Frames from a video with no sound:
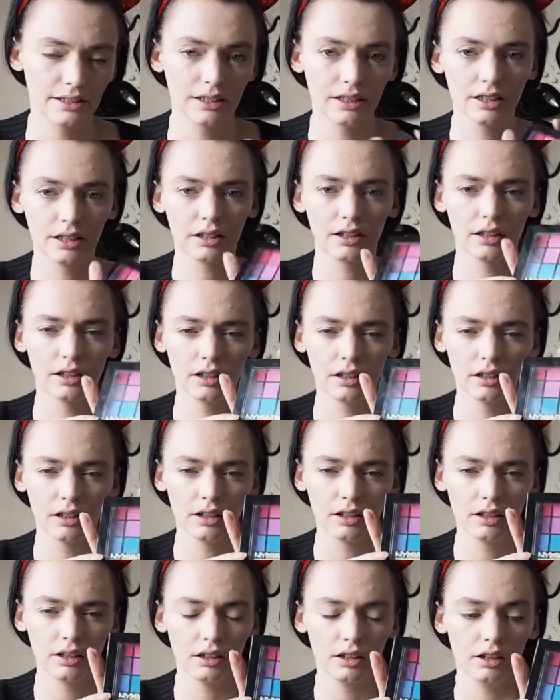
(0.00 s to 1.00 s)

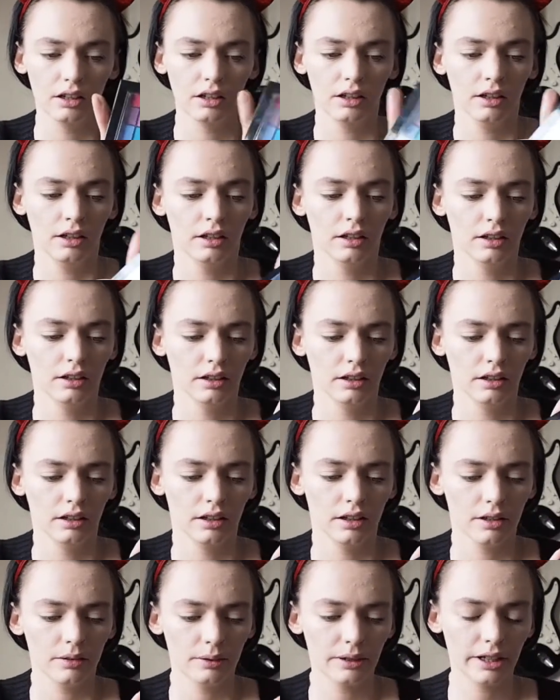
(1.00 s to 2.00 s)

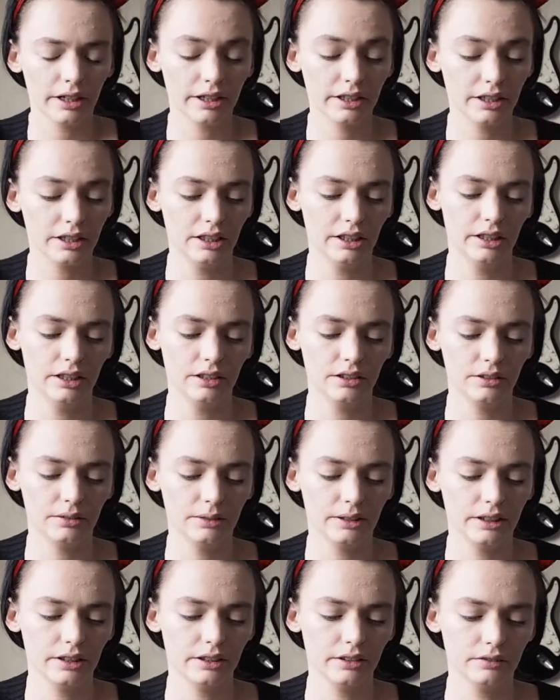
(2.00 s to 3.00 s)
Oh, I can get
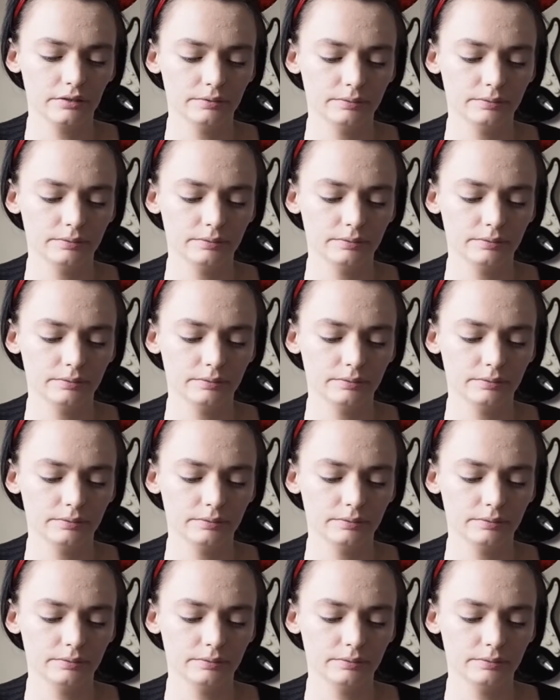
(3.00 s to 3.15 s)
into it.